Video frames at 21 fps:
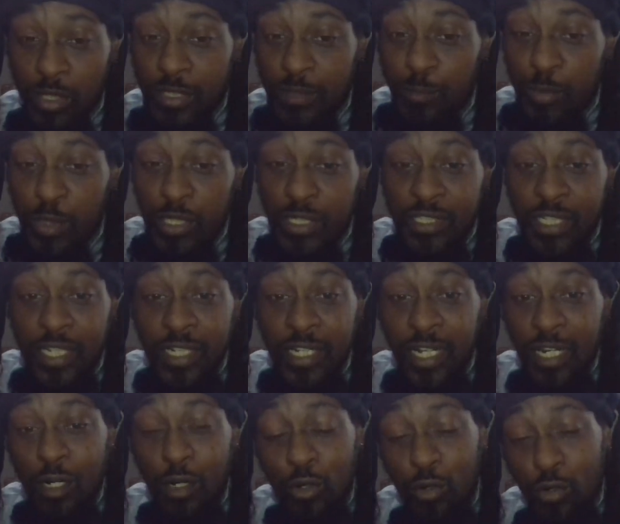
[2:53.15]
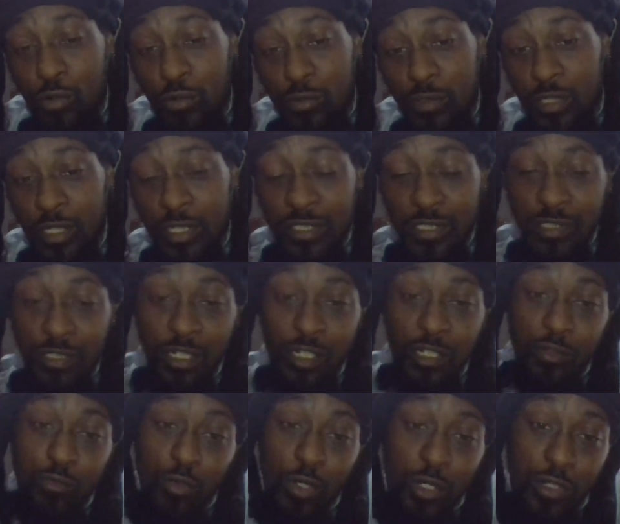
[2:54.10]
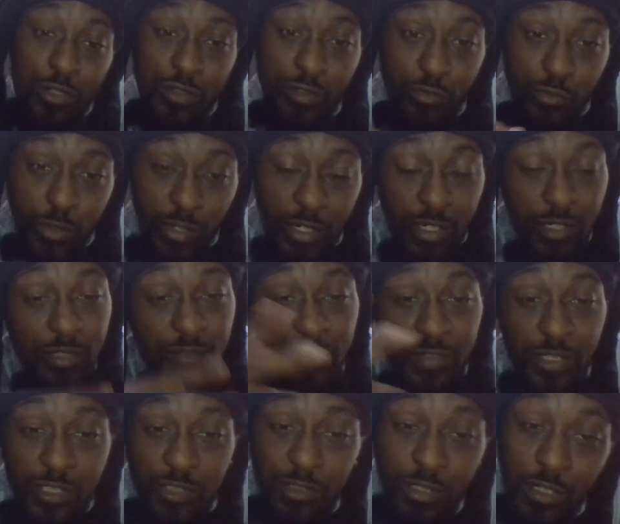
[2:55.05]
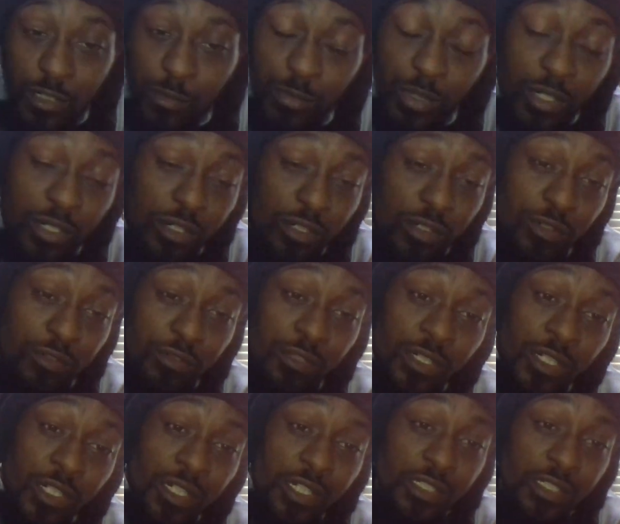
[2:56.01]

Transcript: But as I got older, I started walking around and bitch on my own.